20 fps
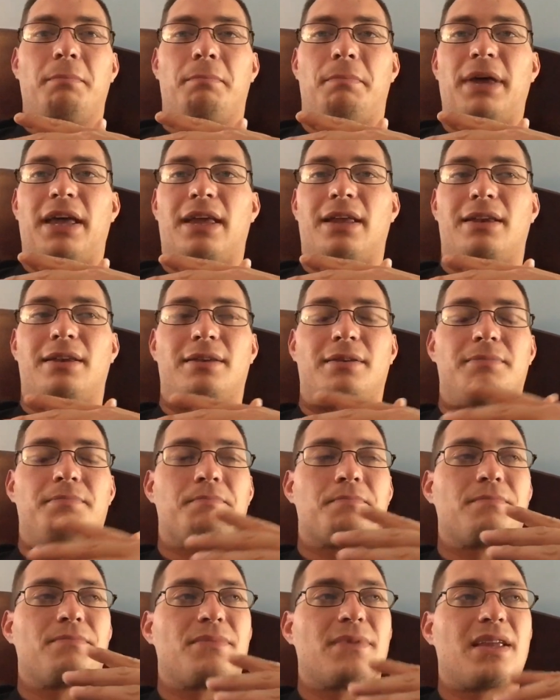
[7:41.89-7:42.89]
been,
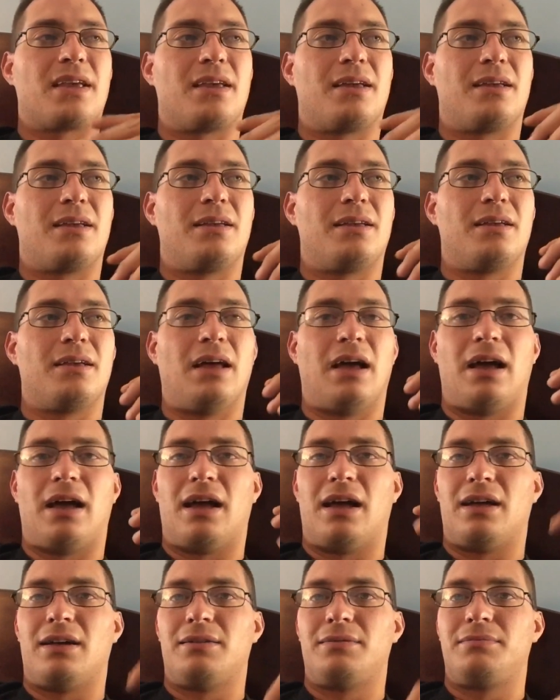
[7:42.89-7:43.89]

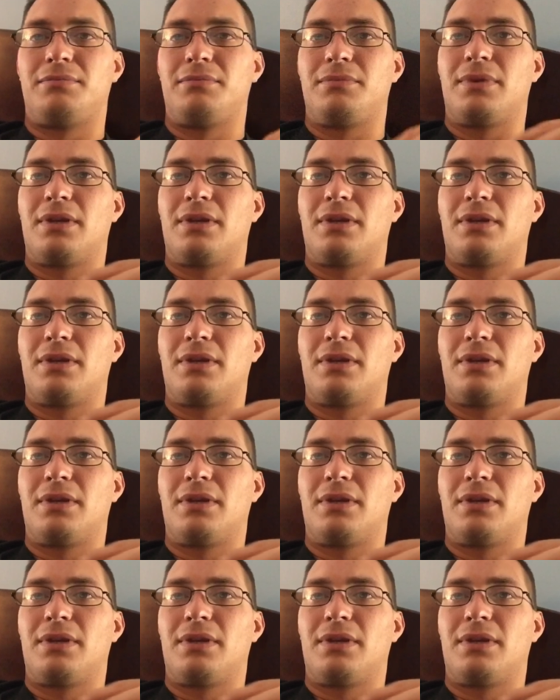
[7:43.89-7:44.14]
you